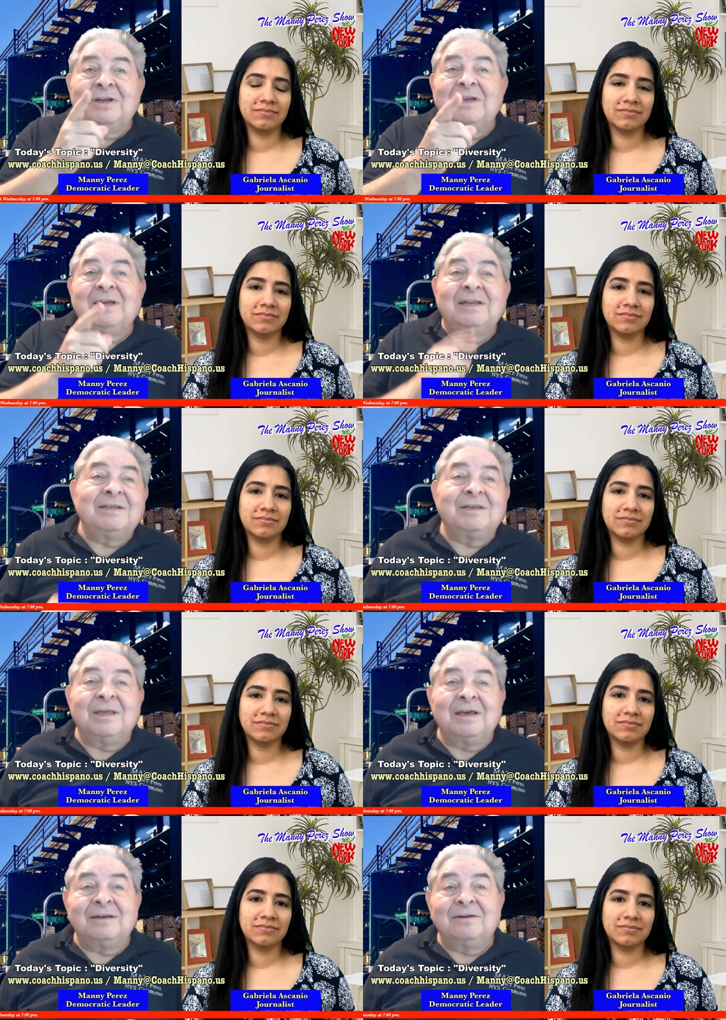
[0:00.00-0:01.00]
Speaker 1: we're going to
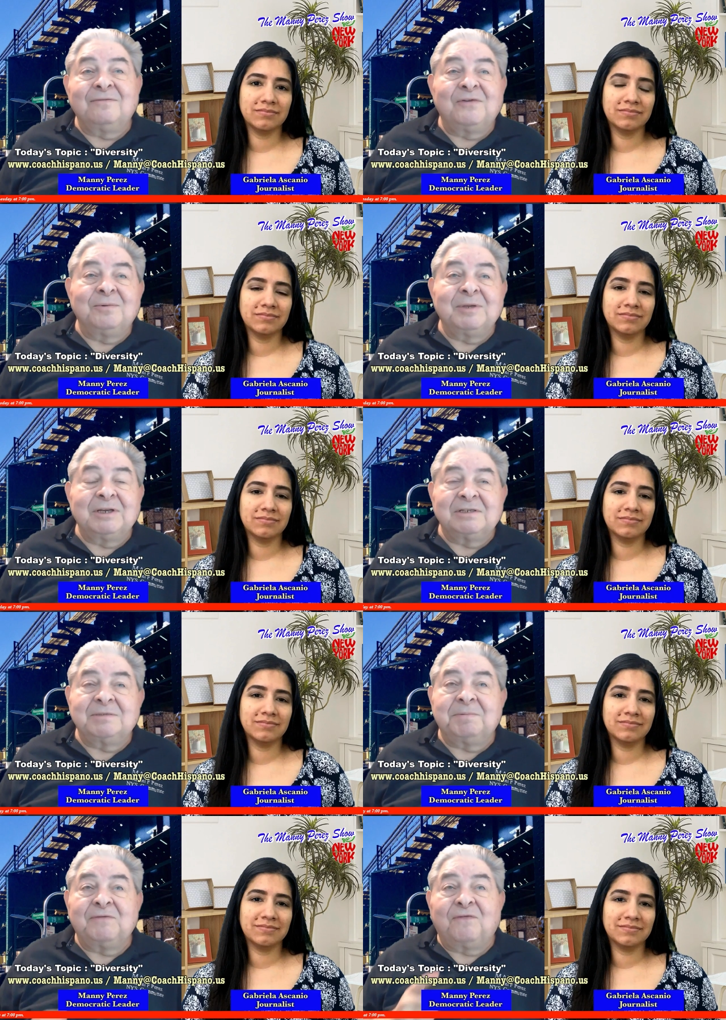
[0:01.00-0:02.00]
get into that in a
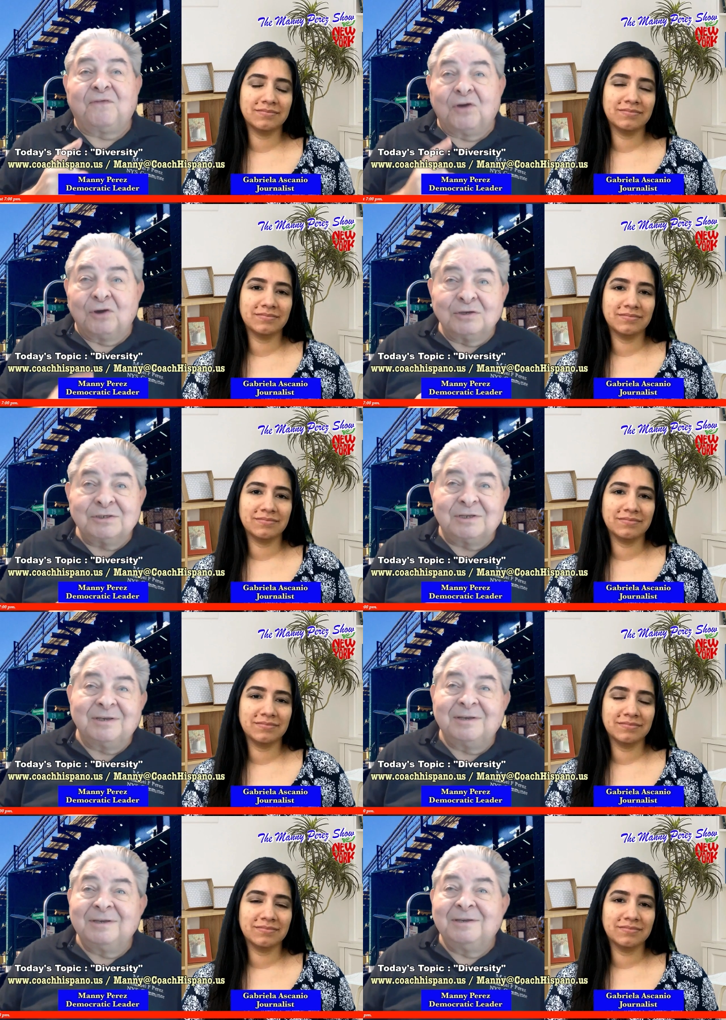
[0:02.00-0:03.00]
few minutes. But
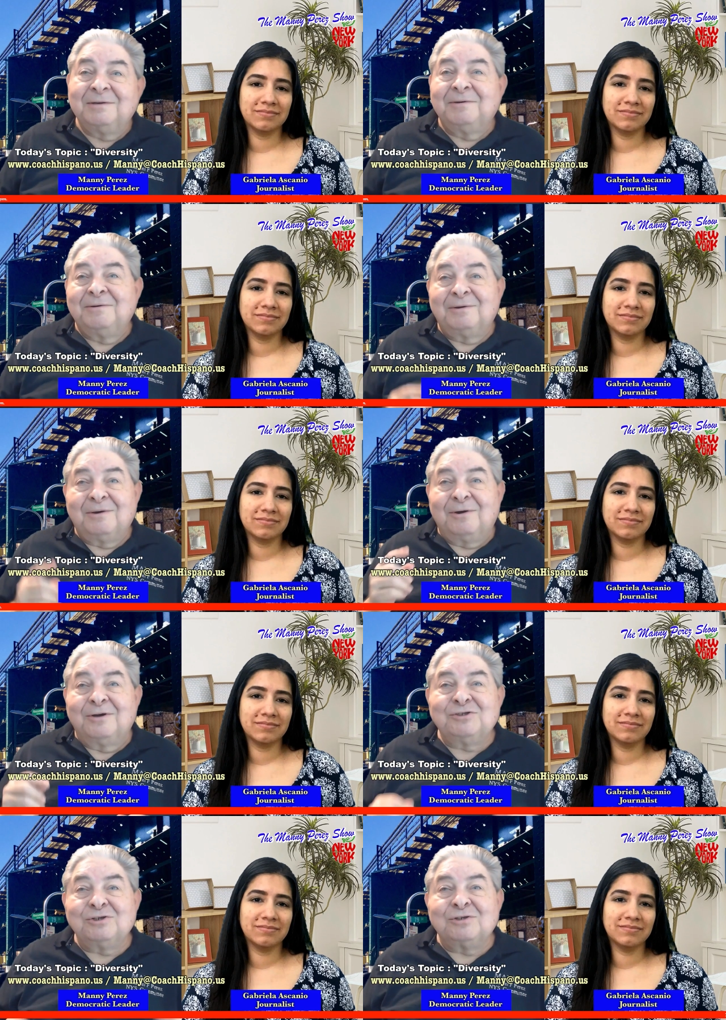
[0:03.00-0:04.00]
first,
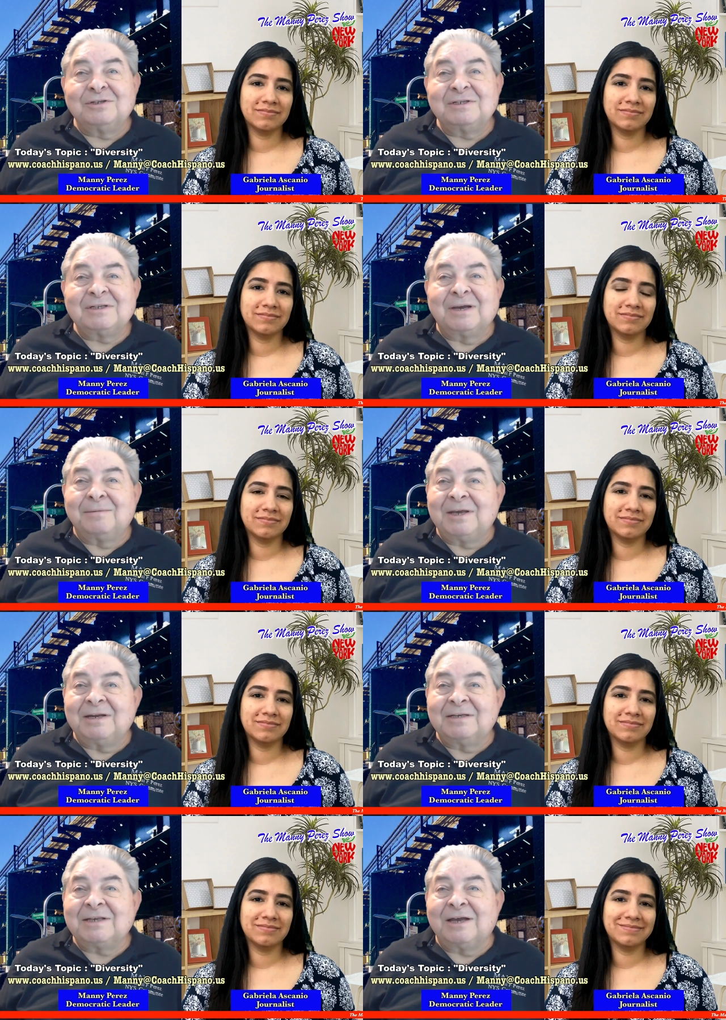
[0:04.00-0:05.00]
our
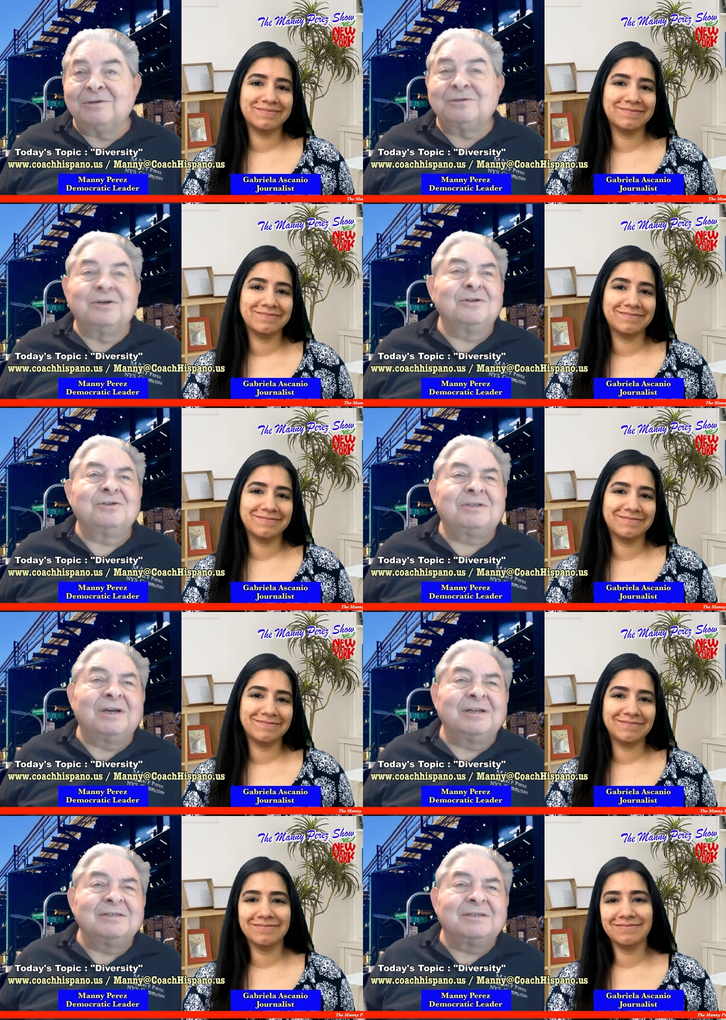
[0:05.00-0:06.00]
journalist, Gabriela Ascanio, is
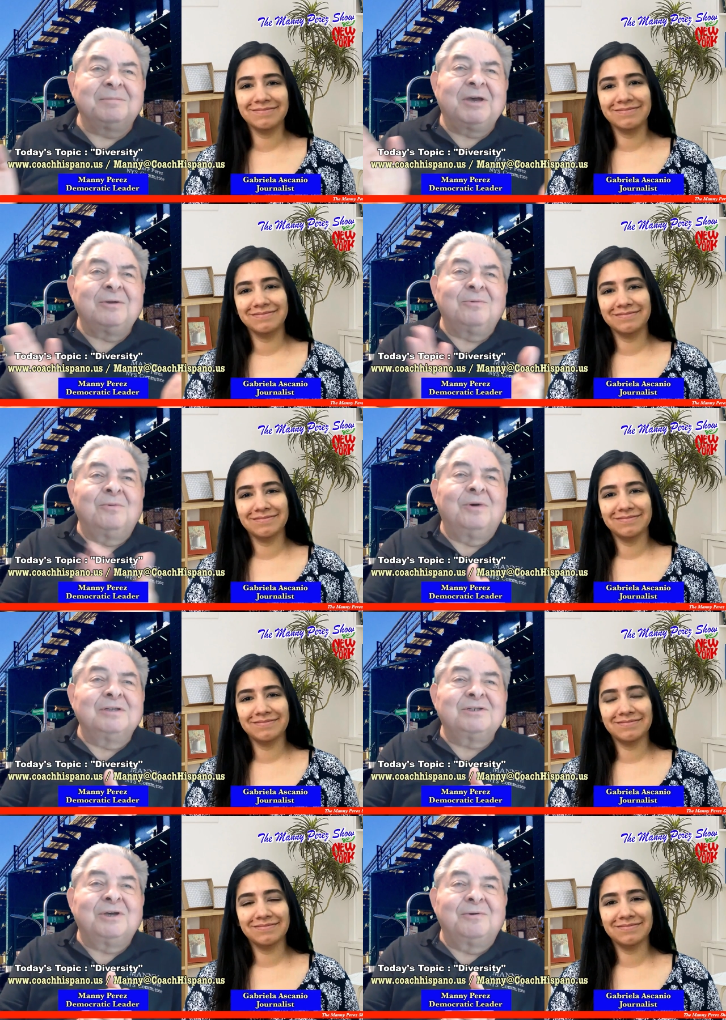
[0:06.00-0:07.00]
going to tell us
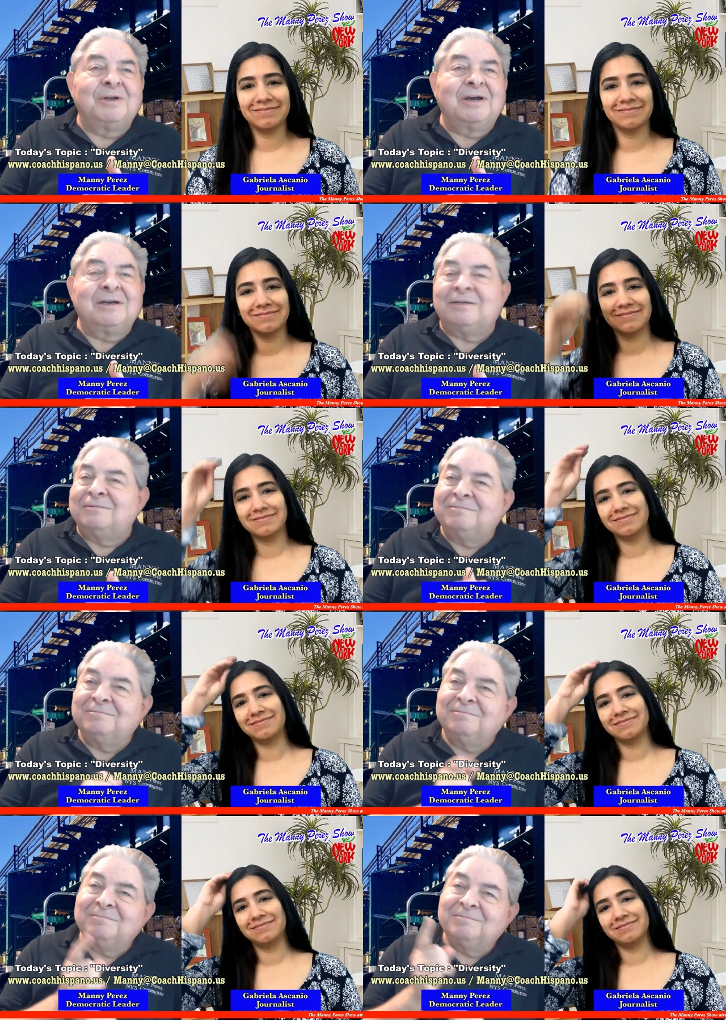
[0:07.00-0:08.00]
about what's going
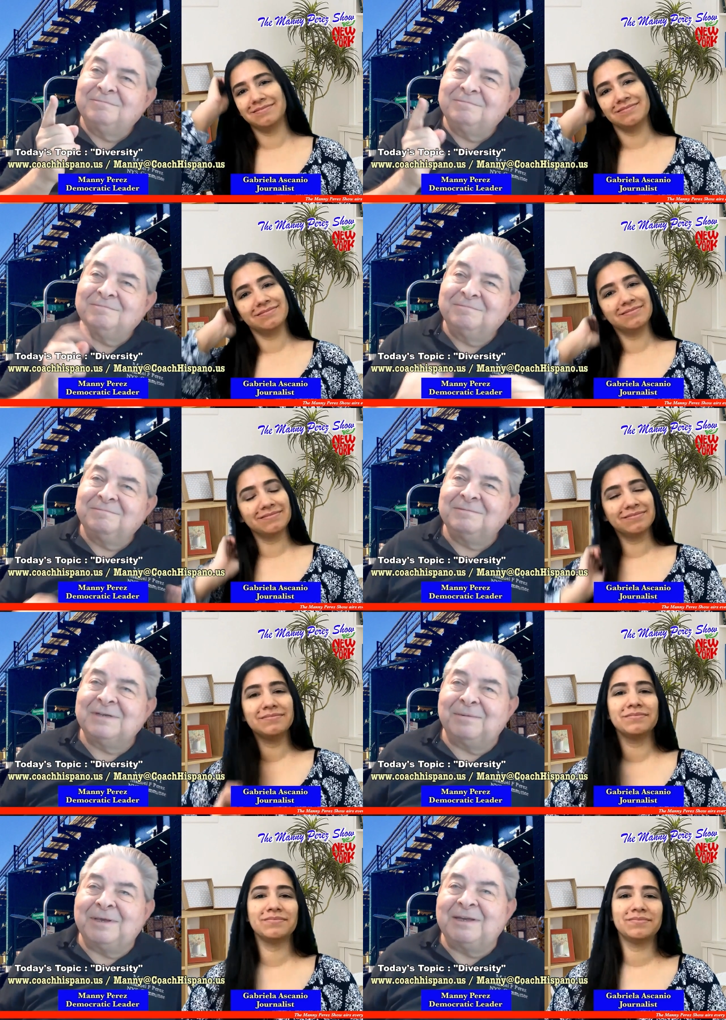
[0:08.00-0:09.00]
on.
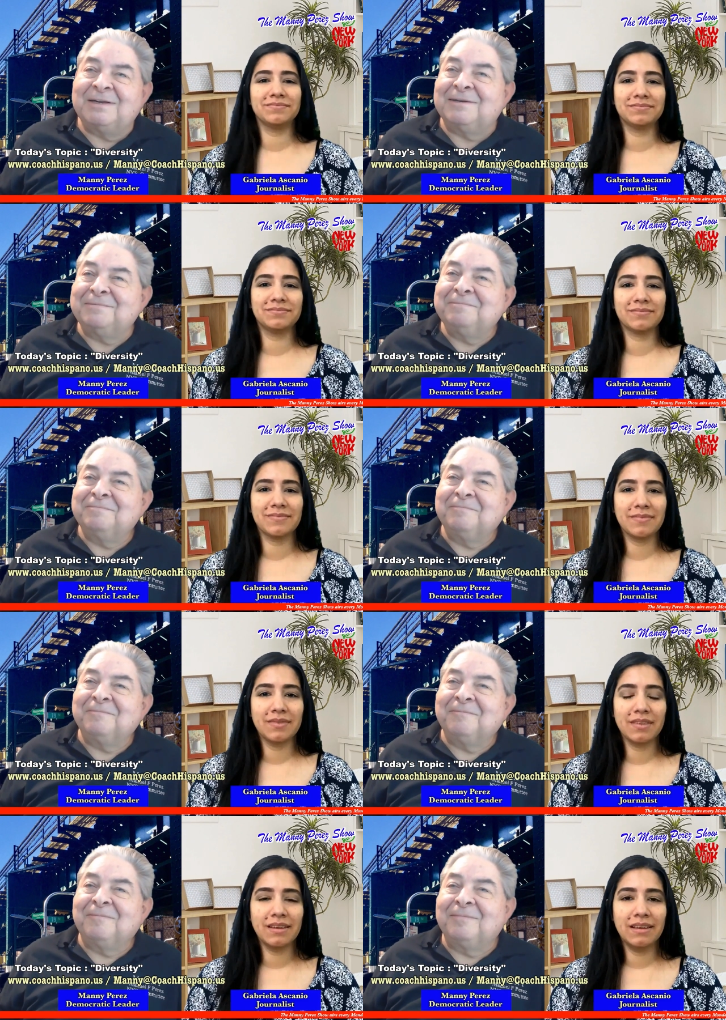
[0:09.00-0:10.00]
Gabriela.
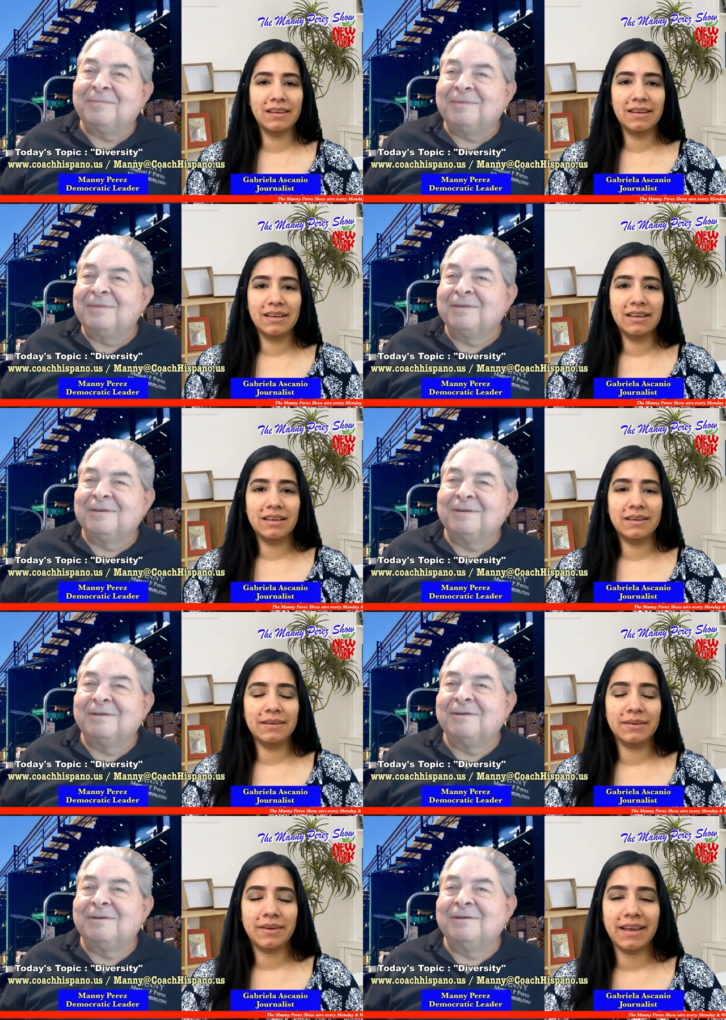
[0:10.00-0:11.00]

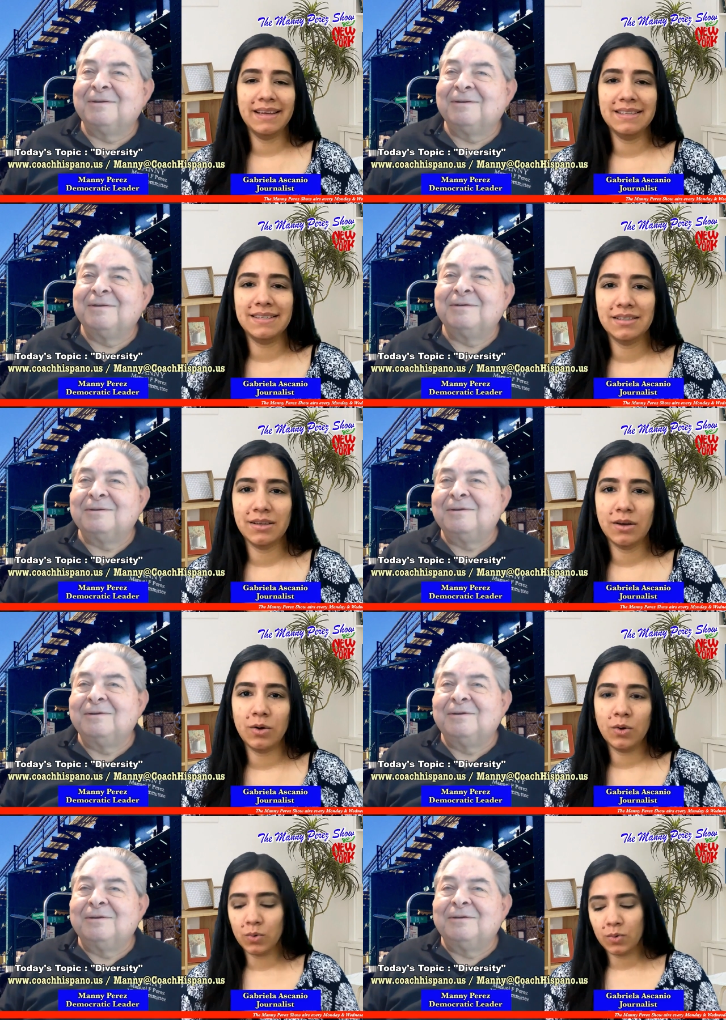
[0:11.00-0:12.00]
Speaker 2: Okay,
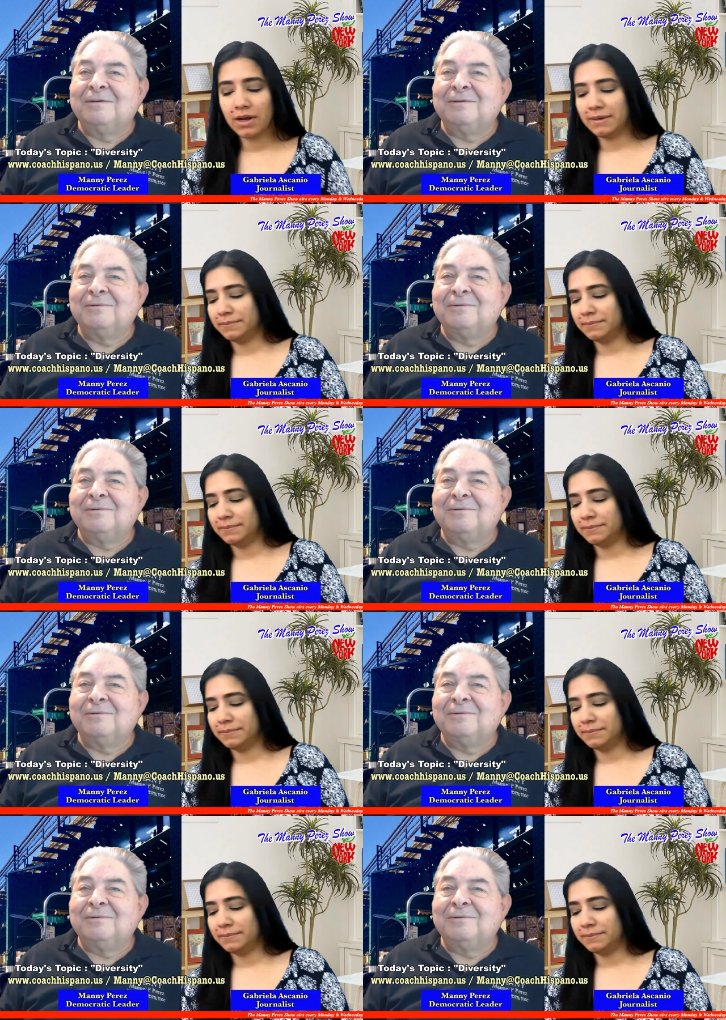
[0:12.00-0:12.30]
so